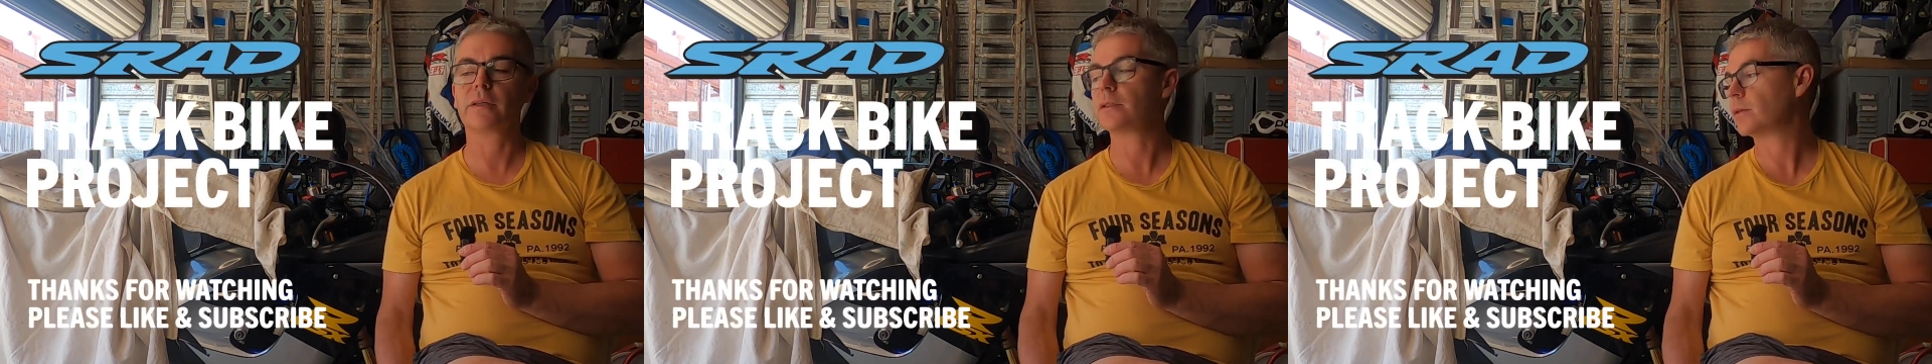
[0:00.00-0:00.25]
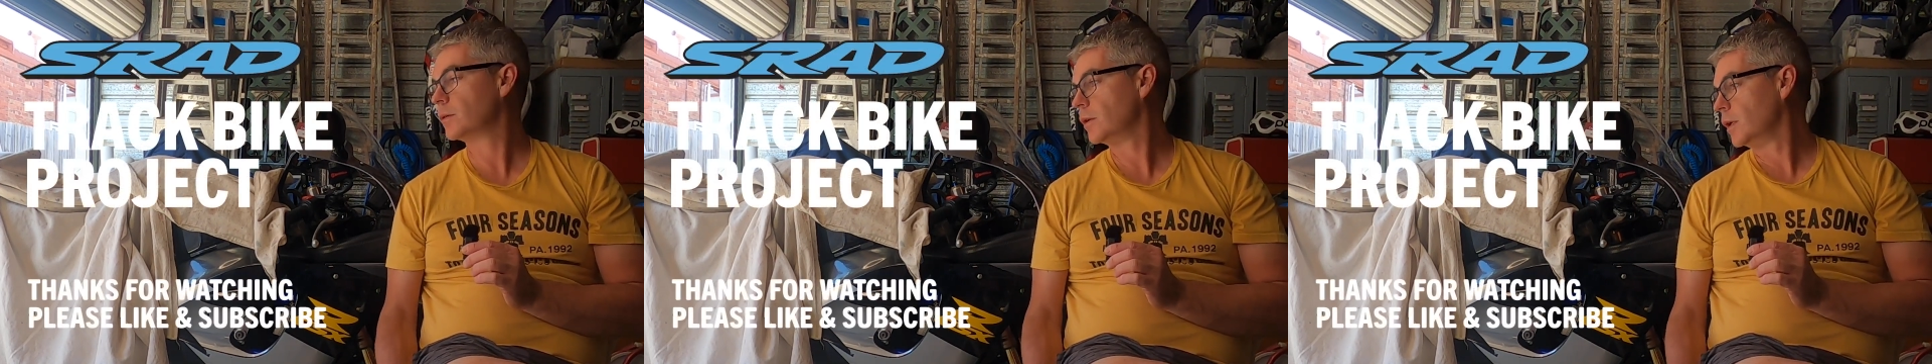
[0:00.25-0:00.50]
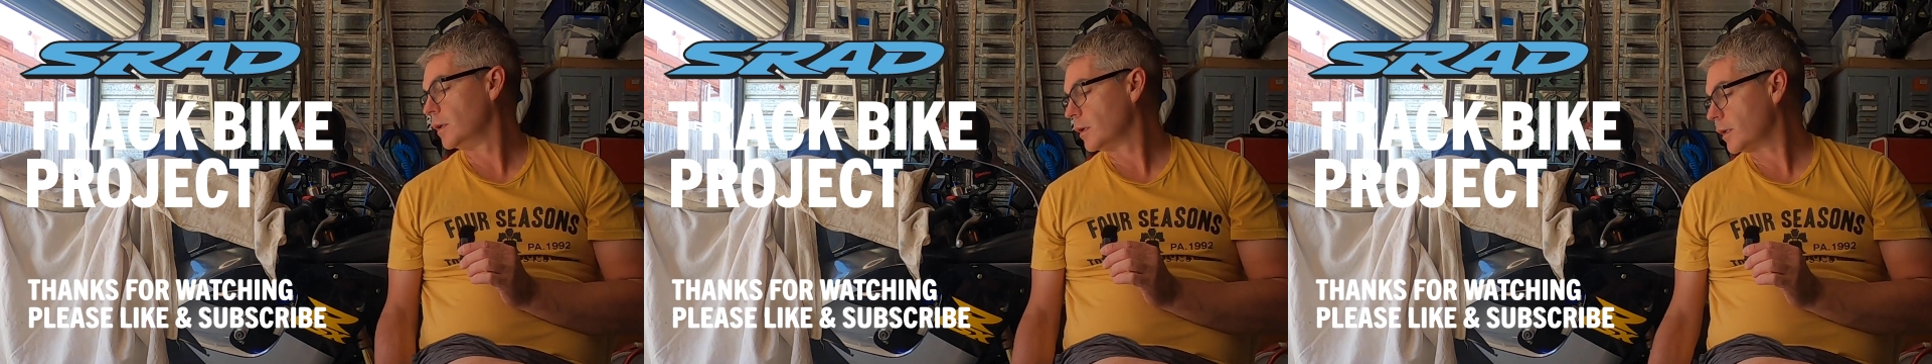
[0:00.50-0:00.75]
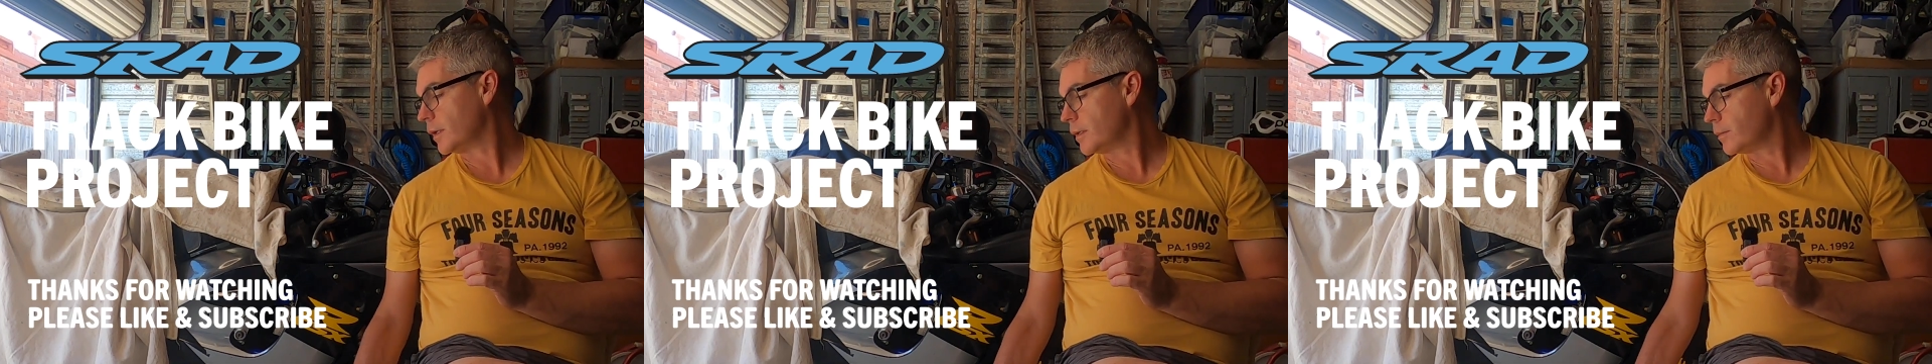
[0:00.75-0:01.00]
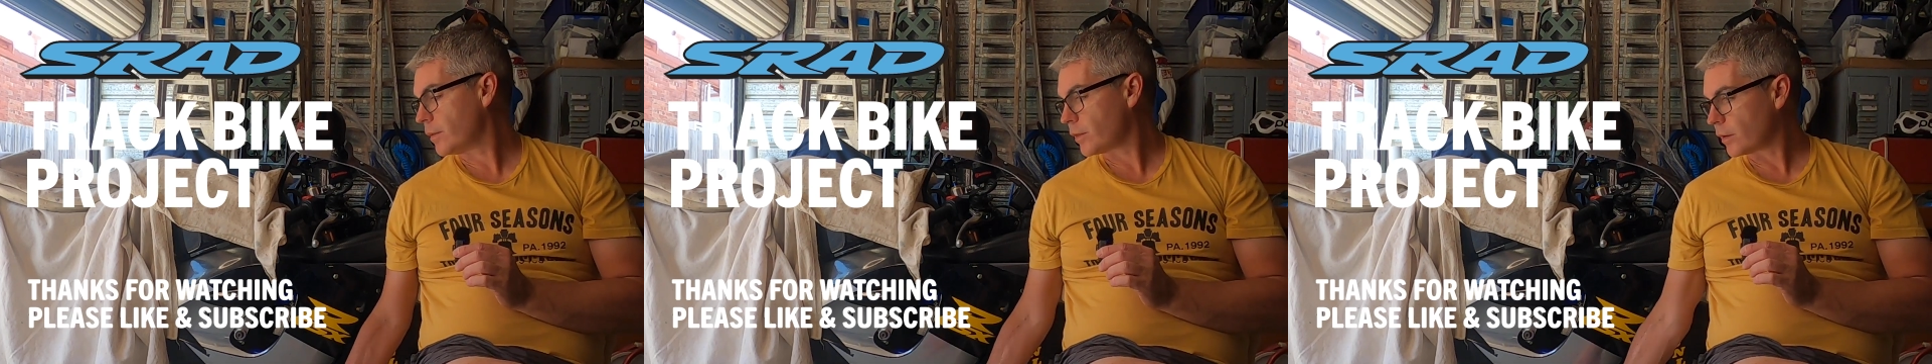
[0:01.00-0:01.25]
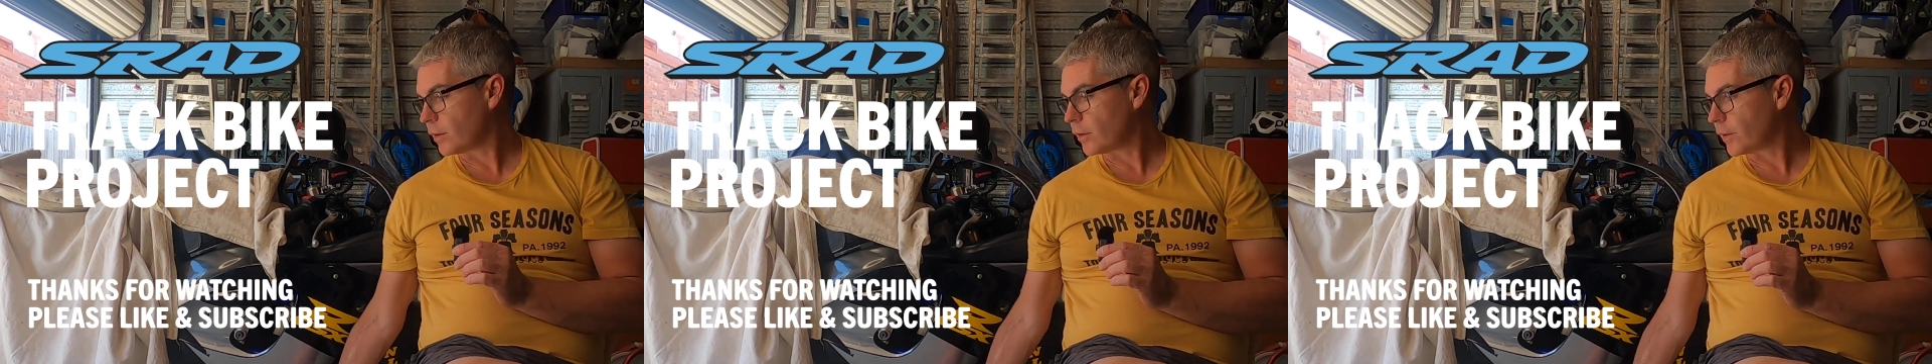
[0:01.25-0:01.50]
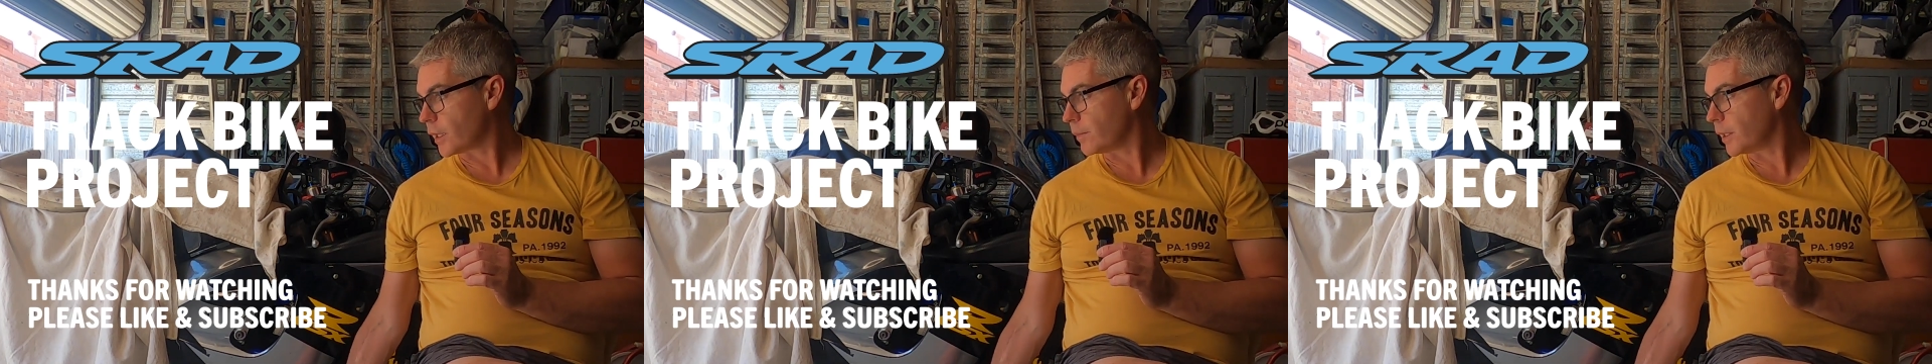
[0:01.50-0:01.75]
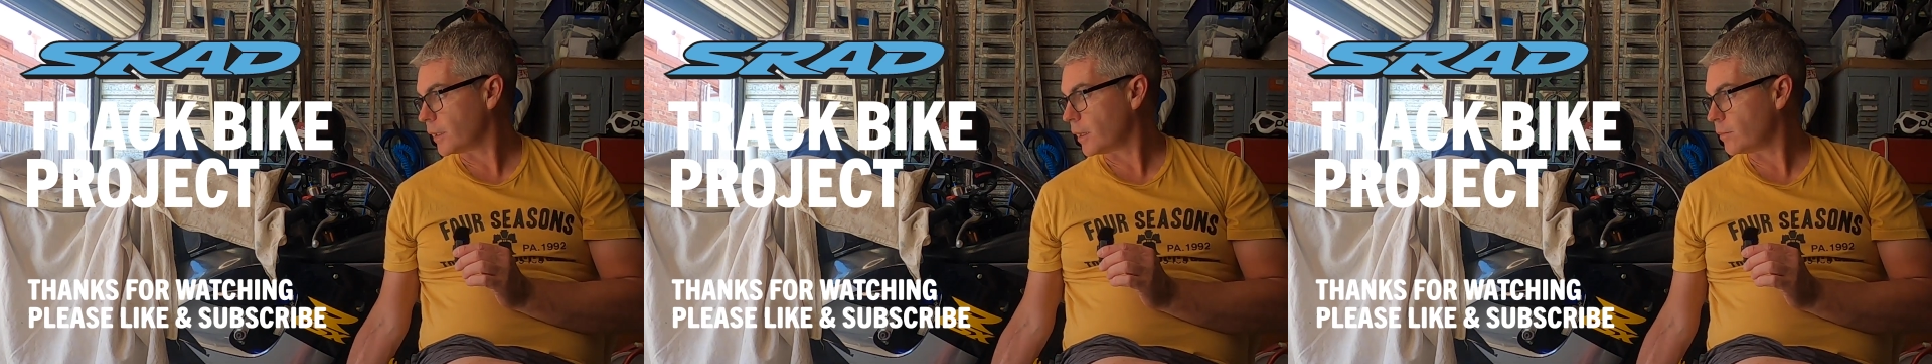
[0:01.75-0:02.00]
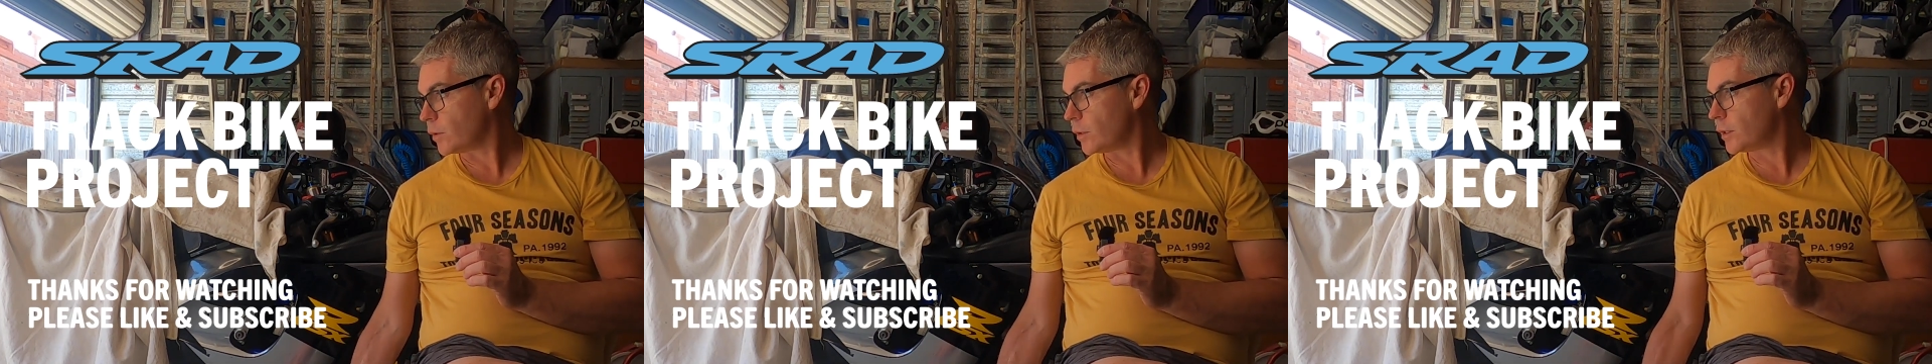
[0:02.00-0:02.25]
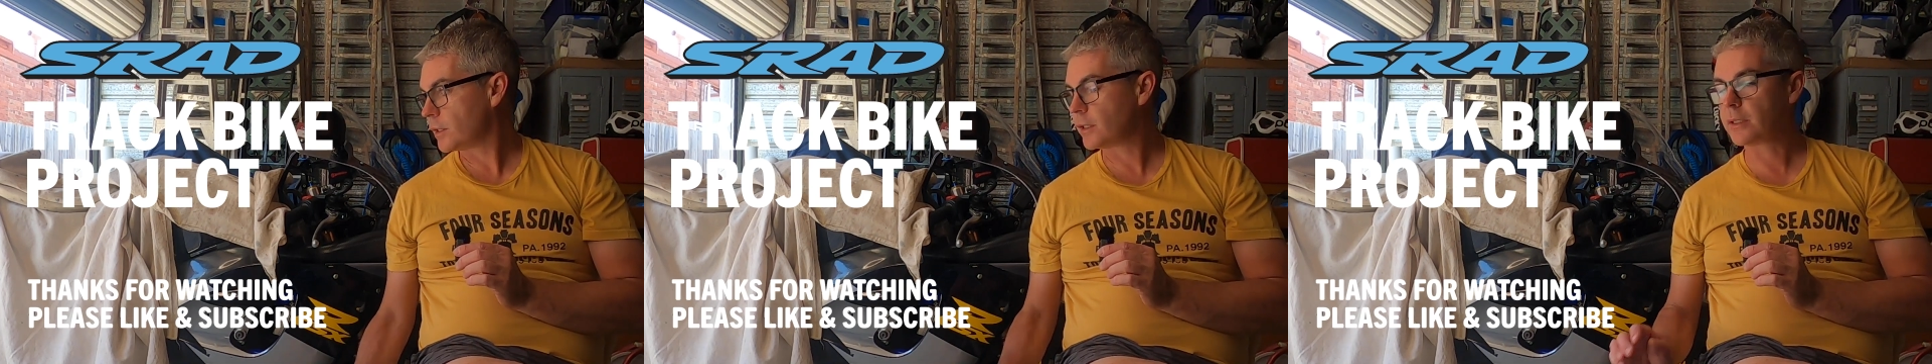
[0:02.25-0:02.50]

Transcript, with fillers: So thoroughly recommend that mod.